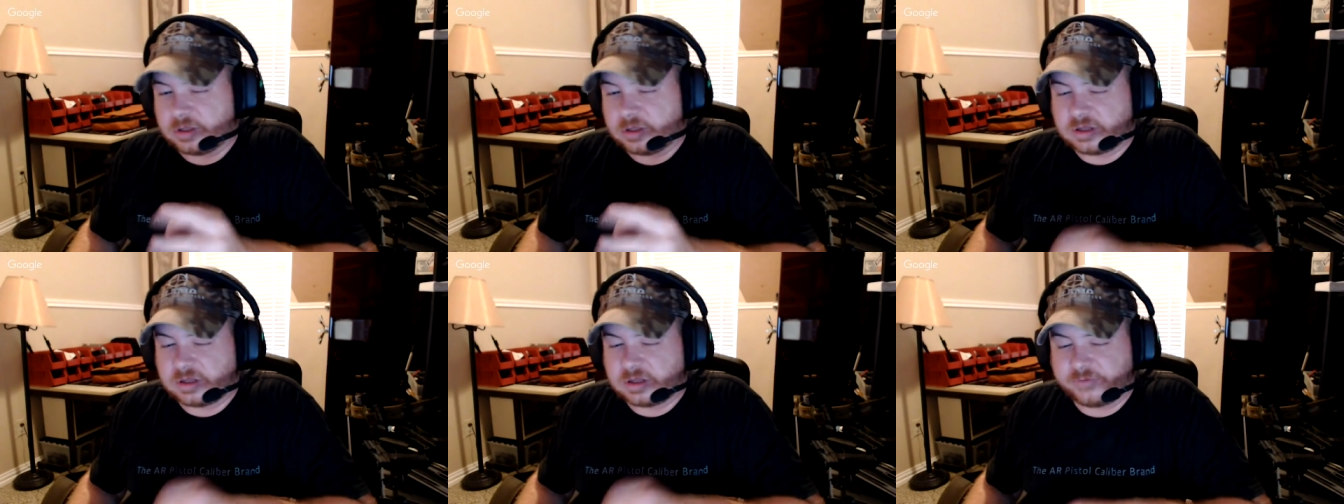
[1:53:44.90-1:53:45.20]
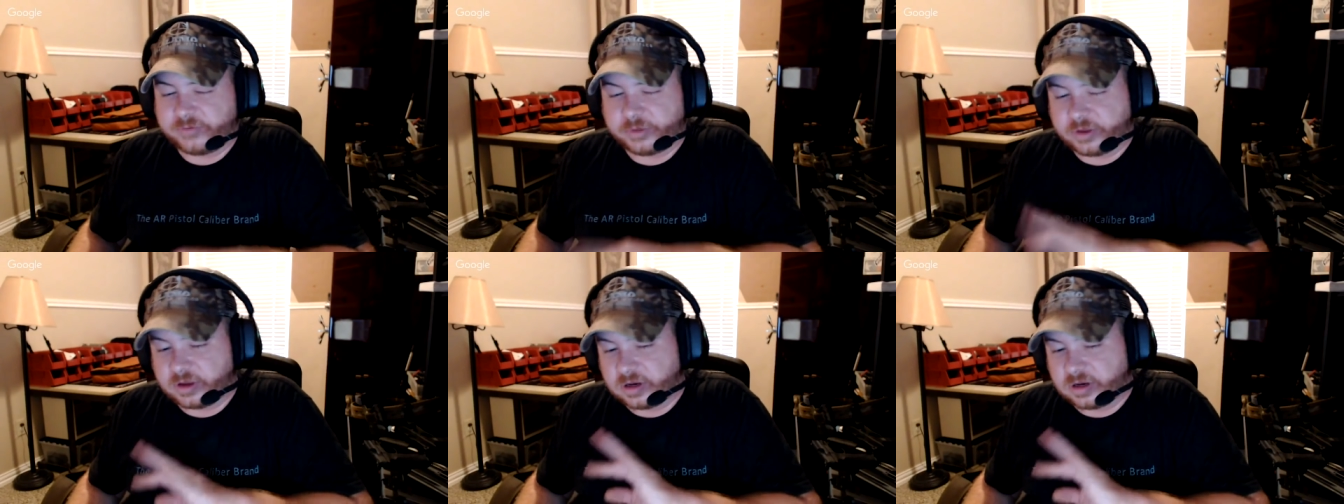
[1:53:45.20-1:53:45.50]
in
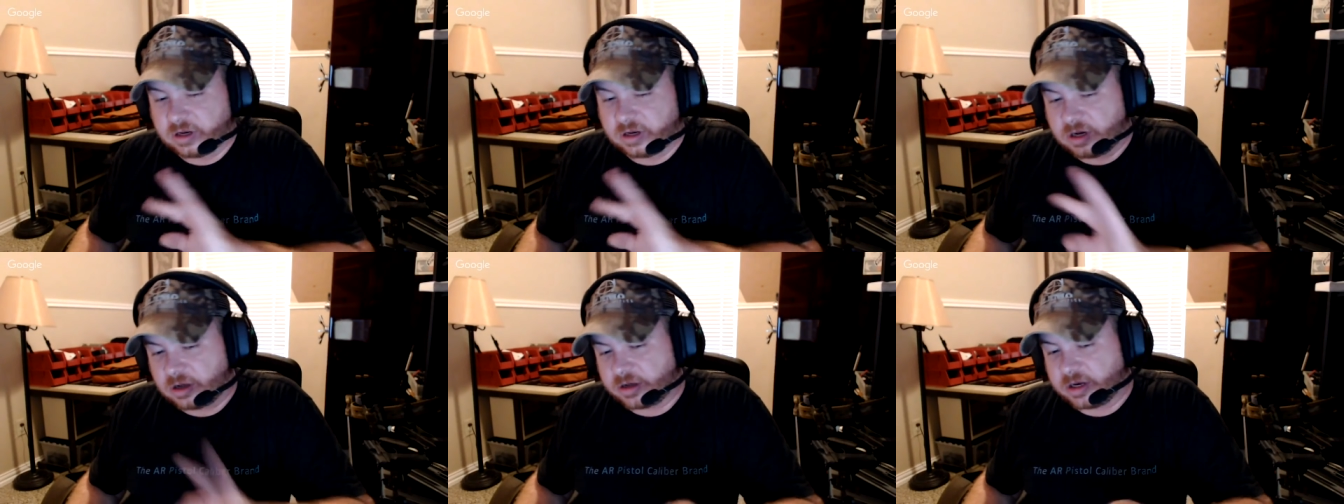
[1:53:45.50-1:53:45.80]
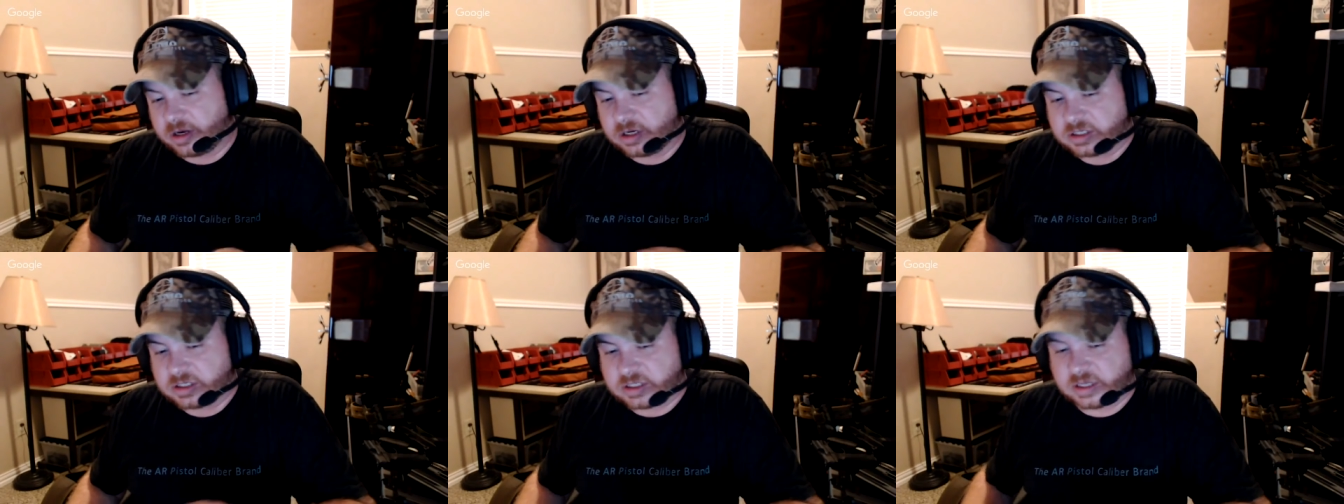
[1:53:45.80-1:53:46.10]
love with it, and I'll
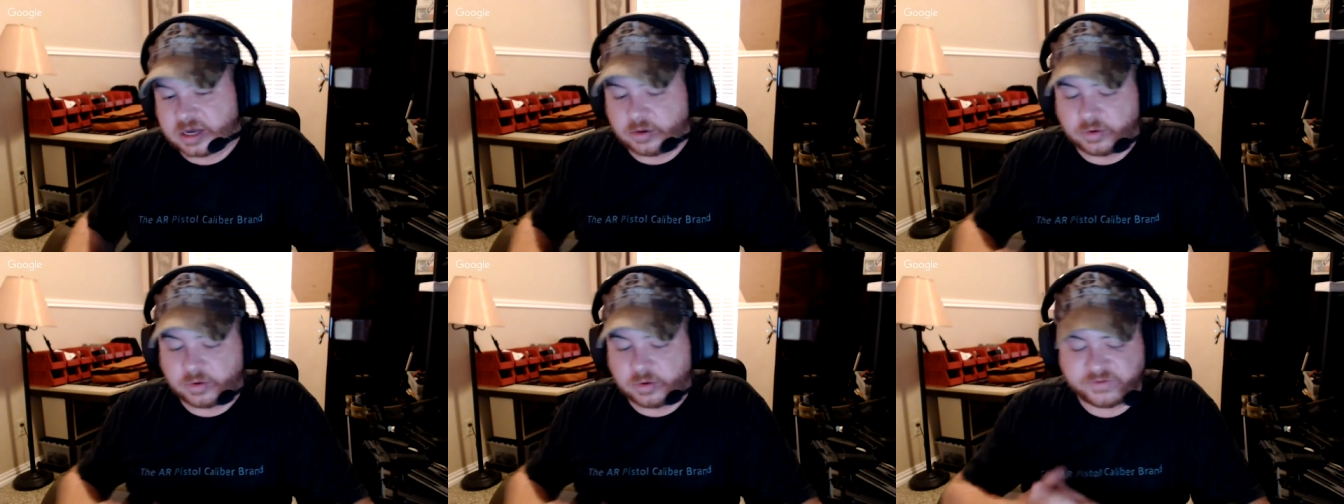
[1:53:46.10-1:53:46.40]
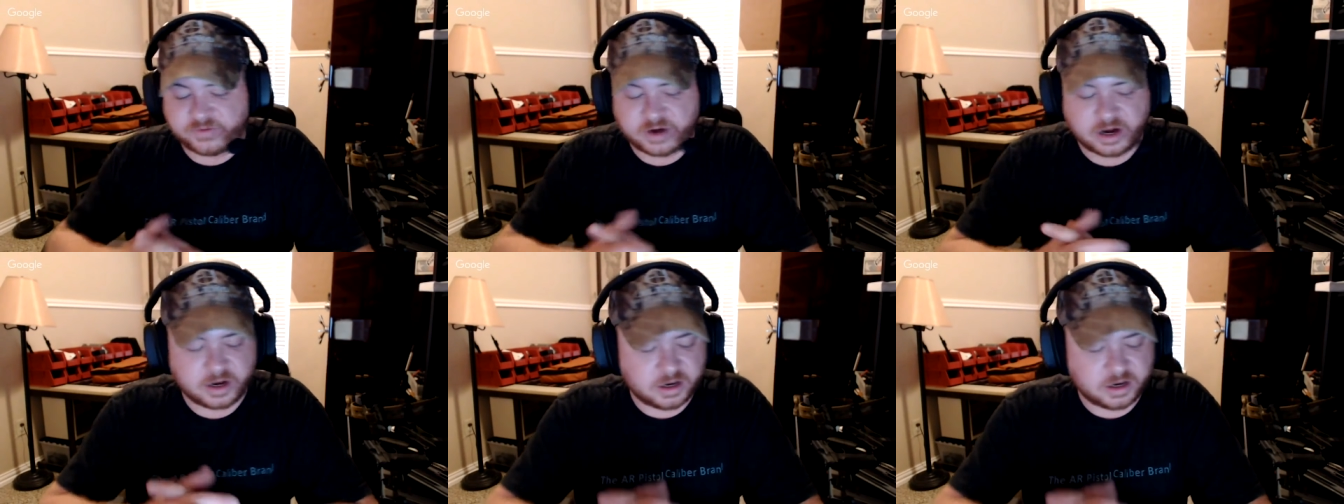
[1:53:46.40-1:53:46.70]
get into that
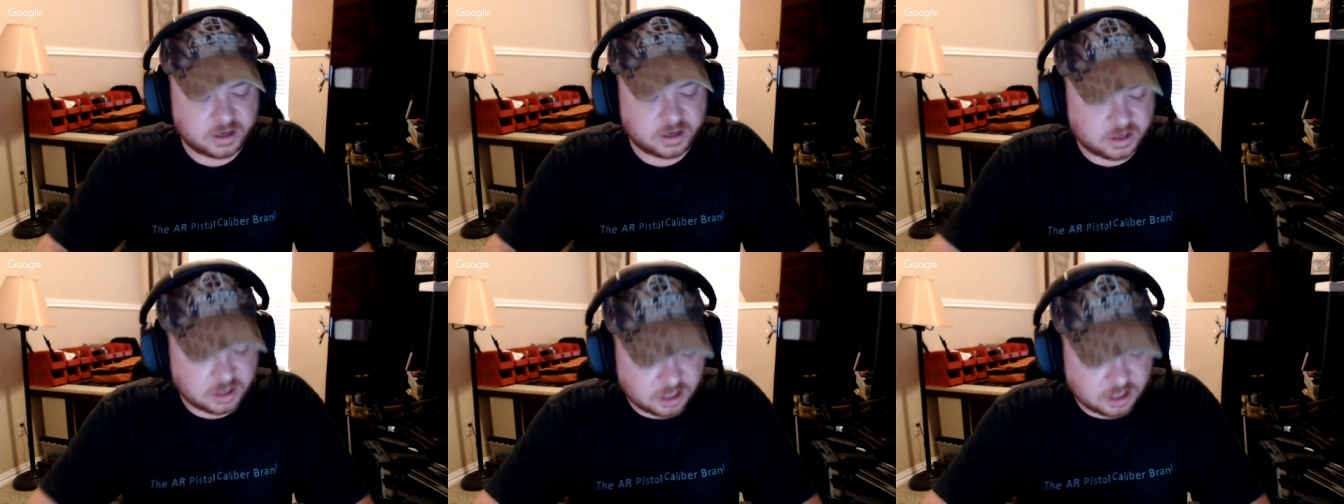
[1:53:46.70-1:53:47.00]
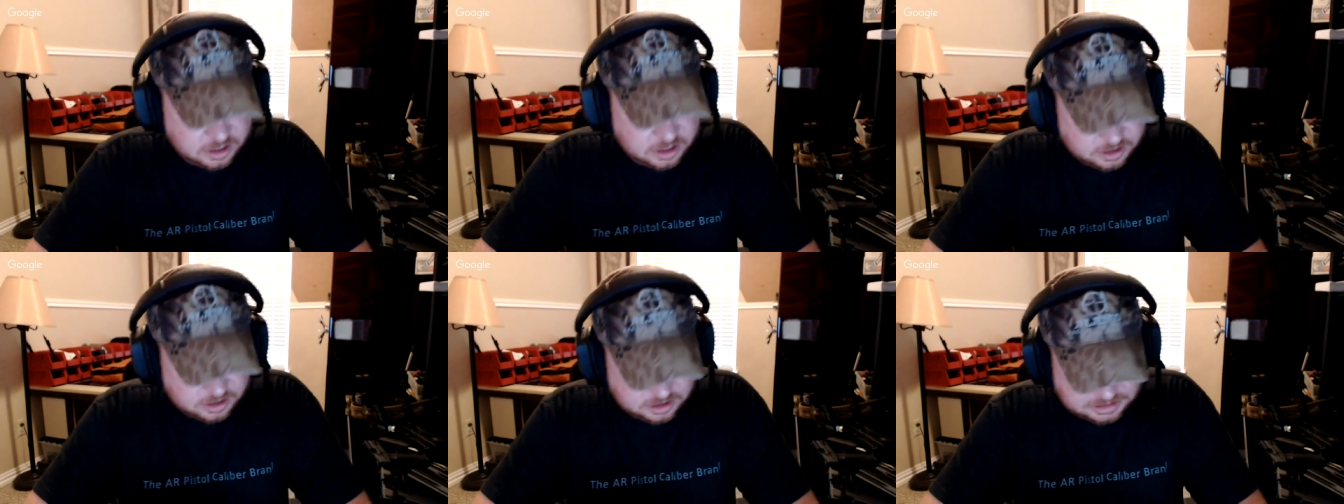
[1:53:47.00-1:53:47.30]
whenever I
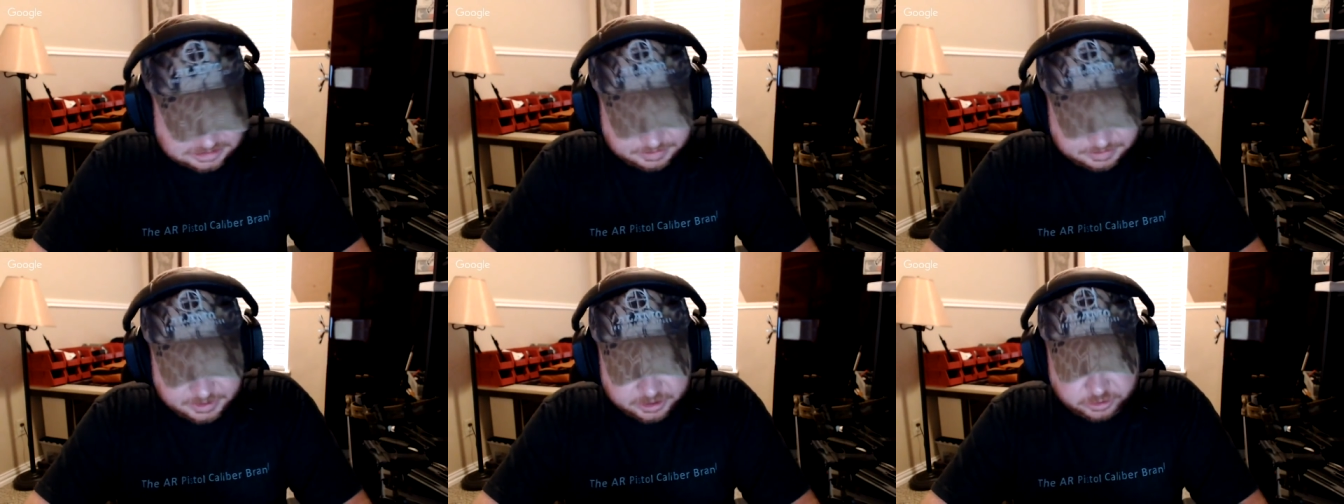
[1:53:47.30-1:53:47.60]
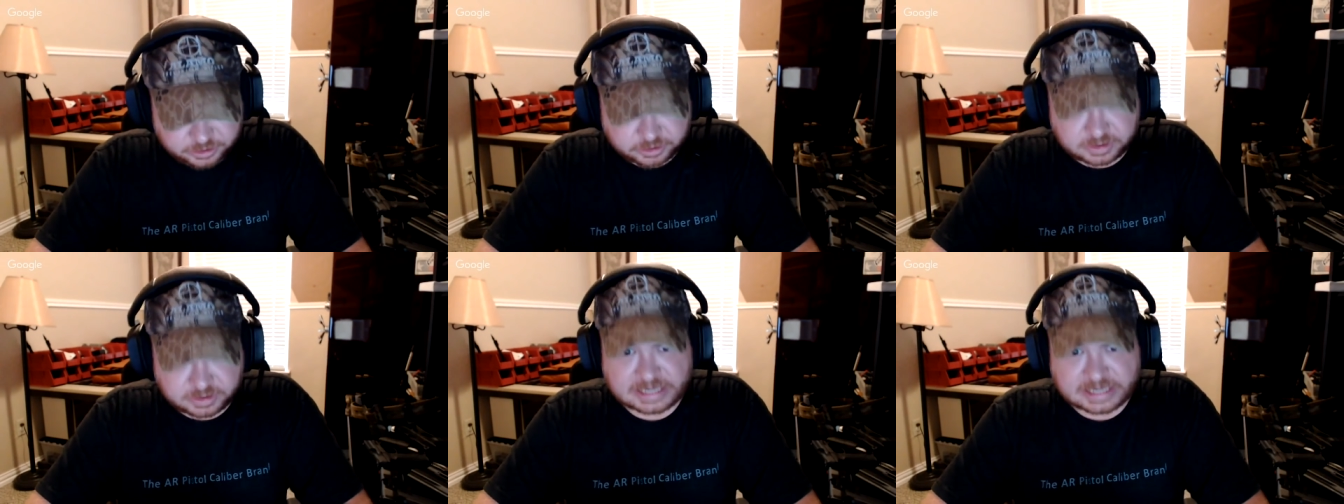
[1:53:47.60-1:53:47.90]
spend
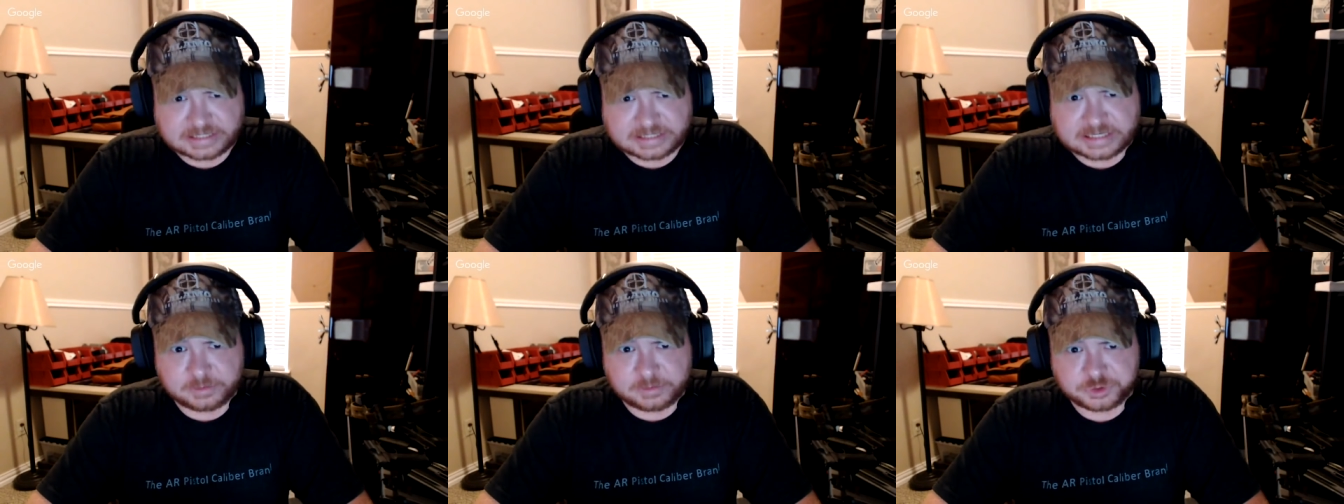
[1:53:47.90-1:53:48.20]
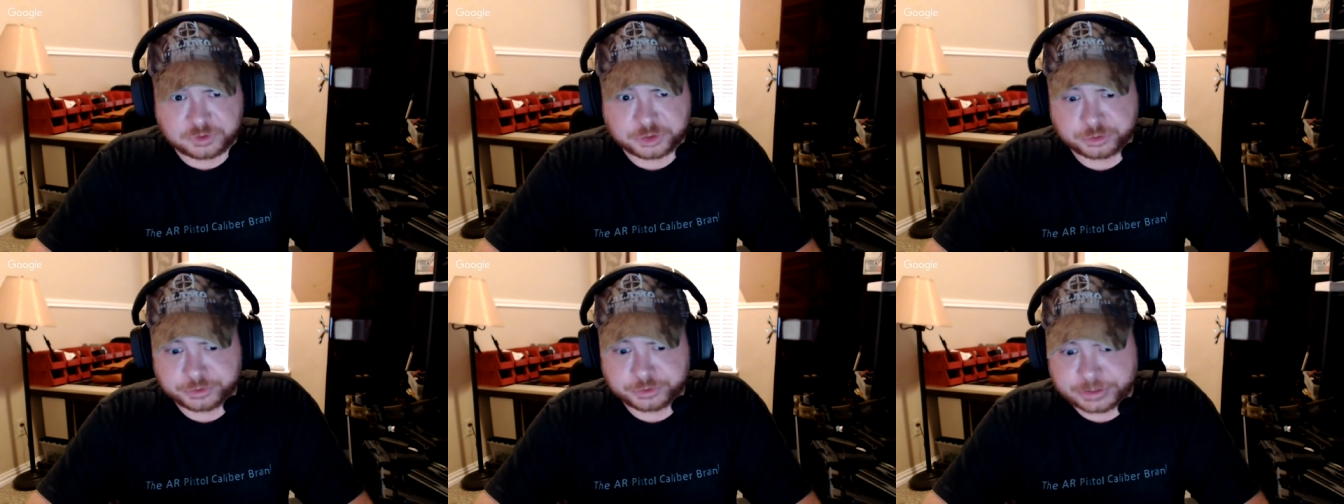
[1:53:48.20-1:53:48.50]
a whole lot of time
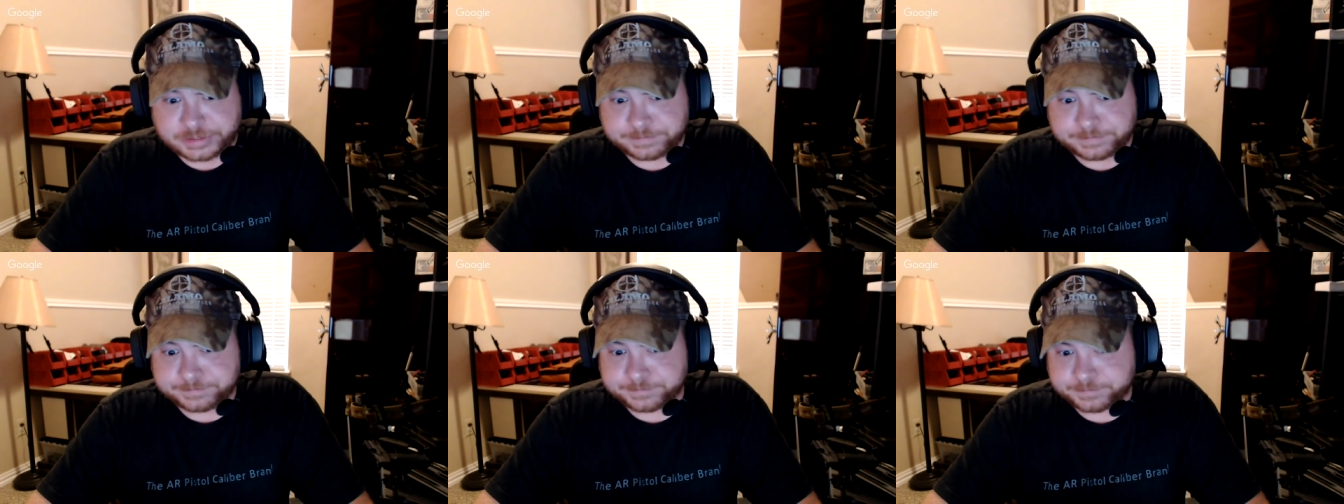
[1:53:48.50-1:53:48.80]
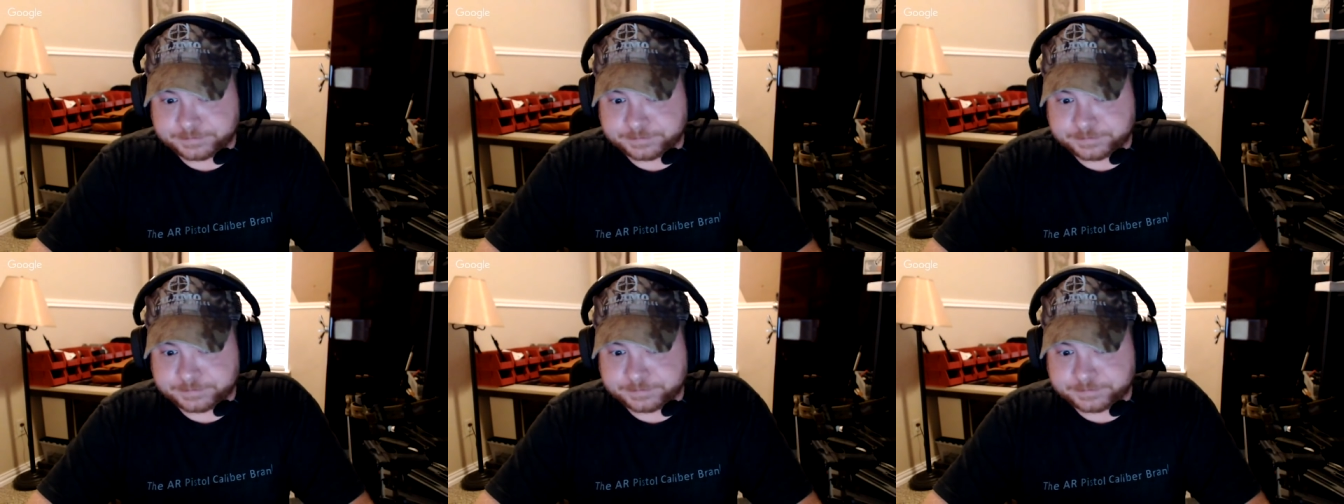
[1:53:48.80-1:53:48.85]
shooting it.